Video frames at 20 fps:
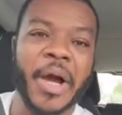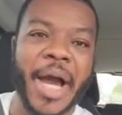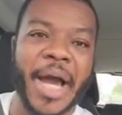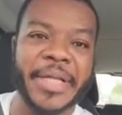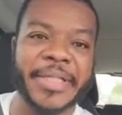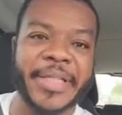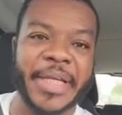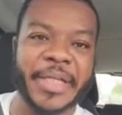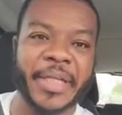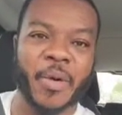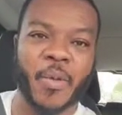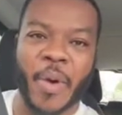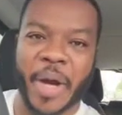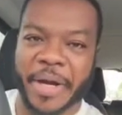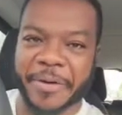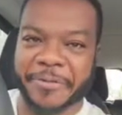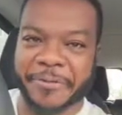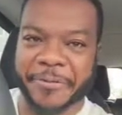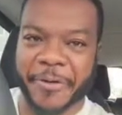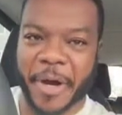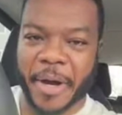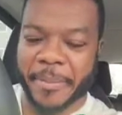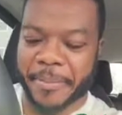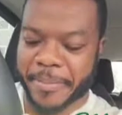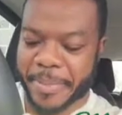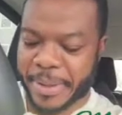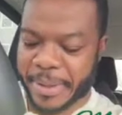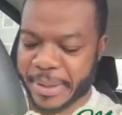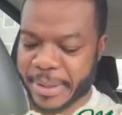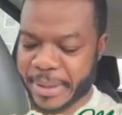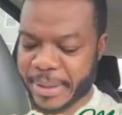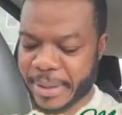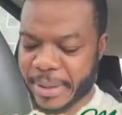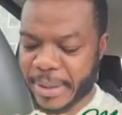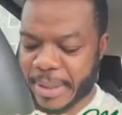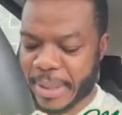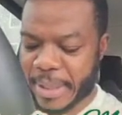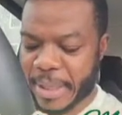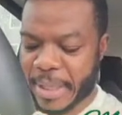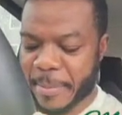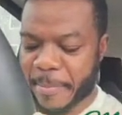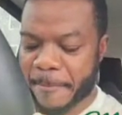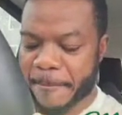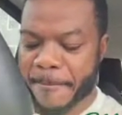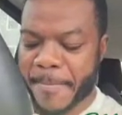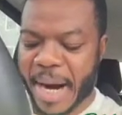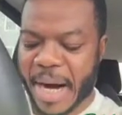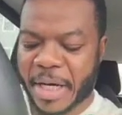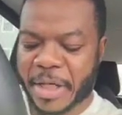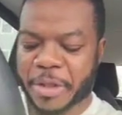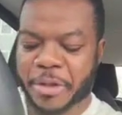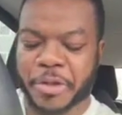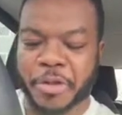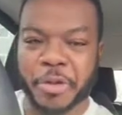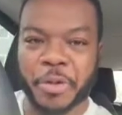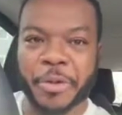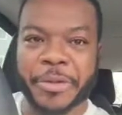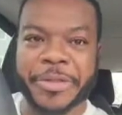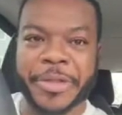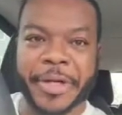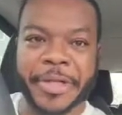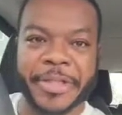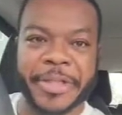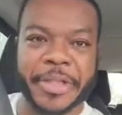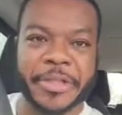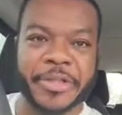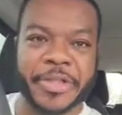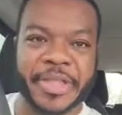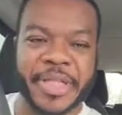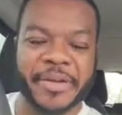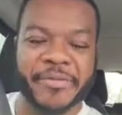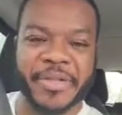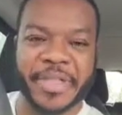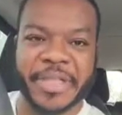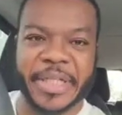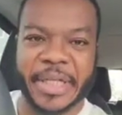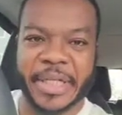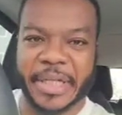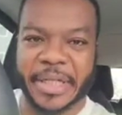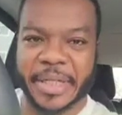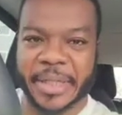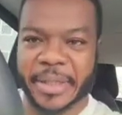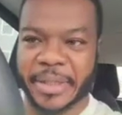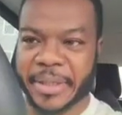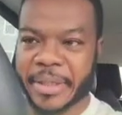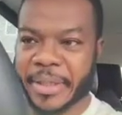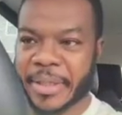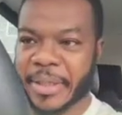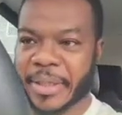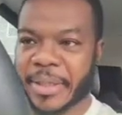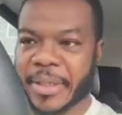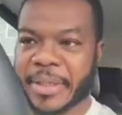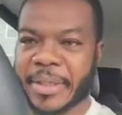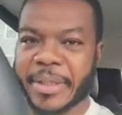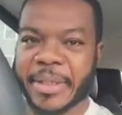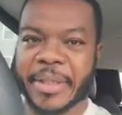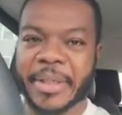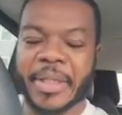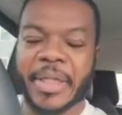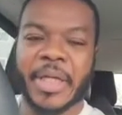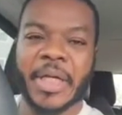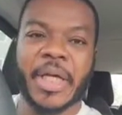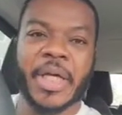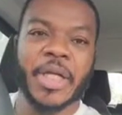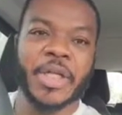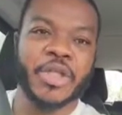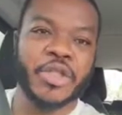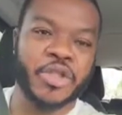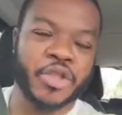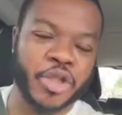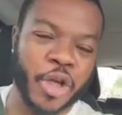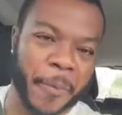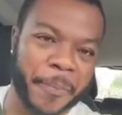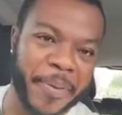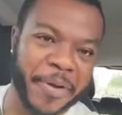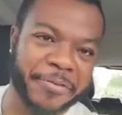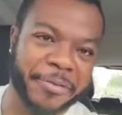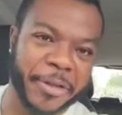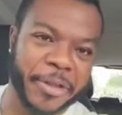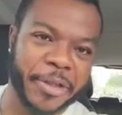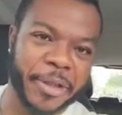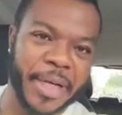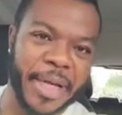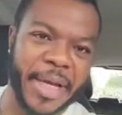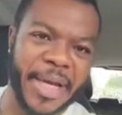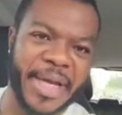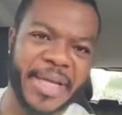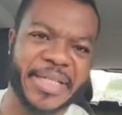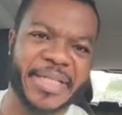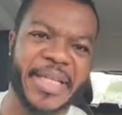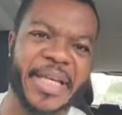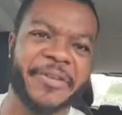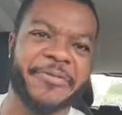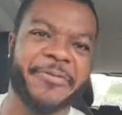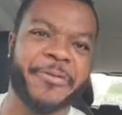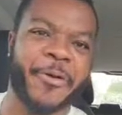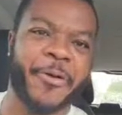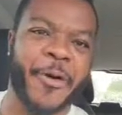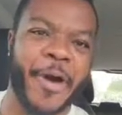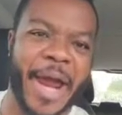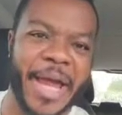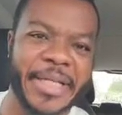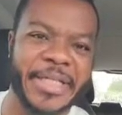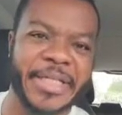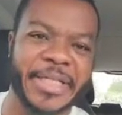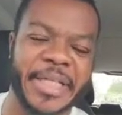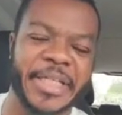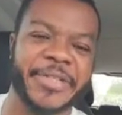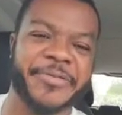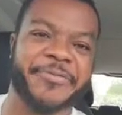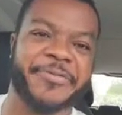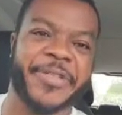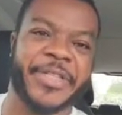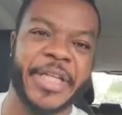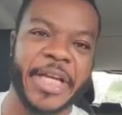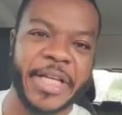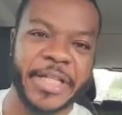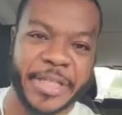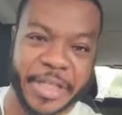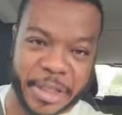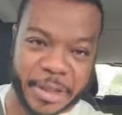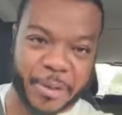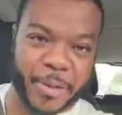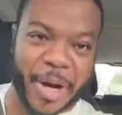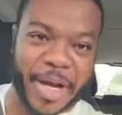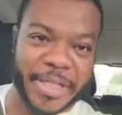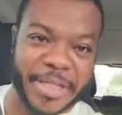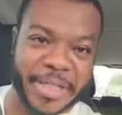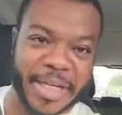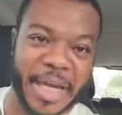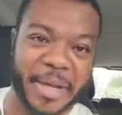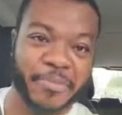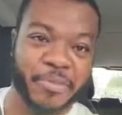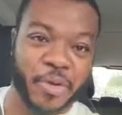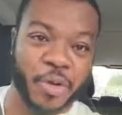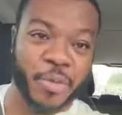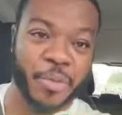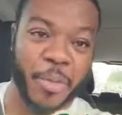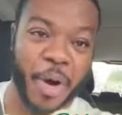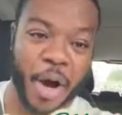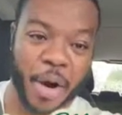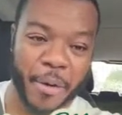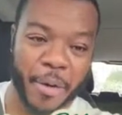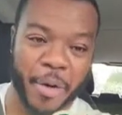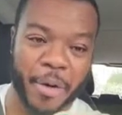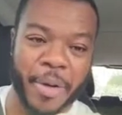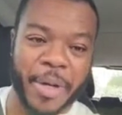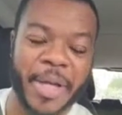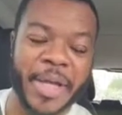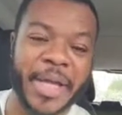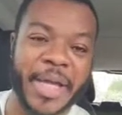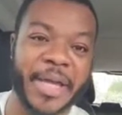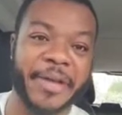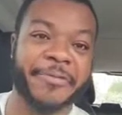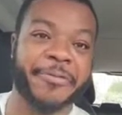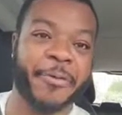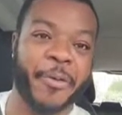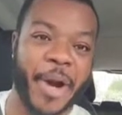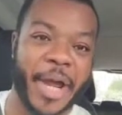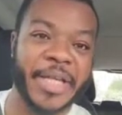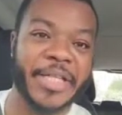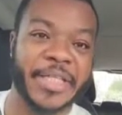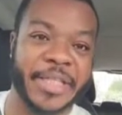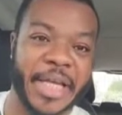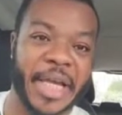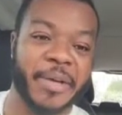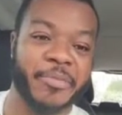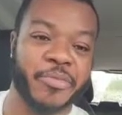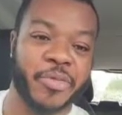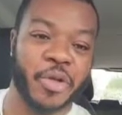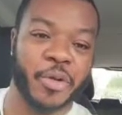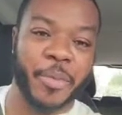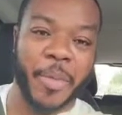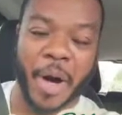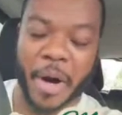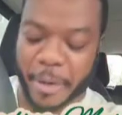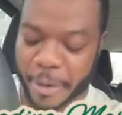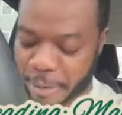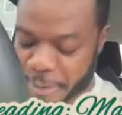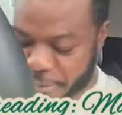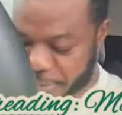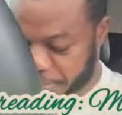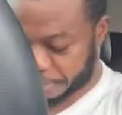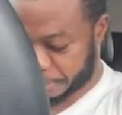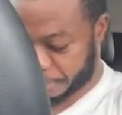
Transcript: I take the word from Mark 2:13-17. Topic for today is if Jesus Christ came tomorrow. If Christ came tomorrow.